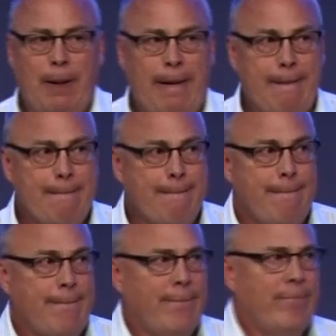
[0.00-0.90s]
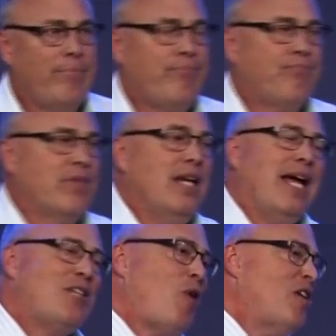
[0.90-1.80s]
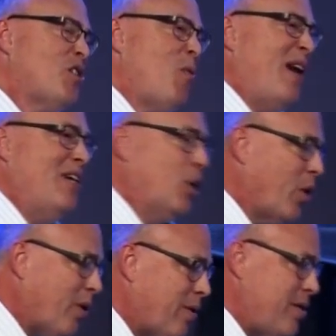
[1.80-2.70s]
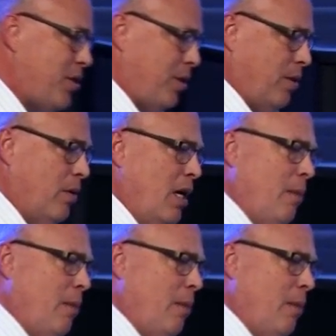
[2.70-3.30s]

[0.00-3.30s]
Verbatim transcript: Yeah, yeah, yeah, and so I just want to encourage you.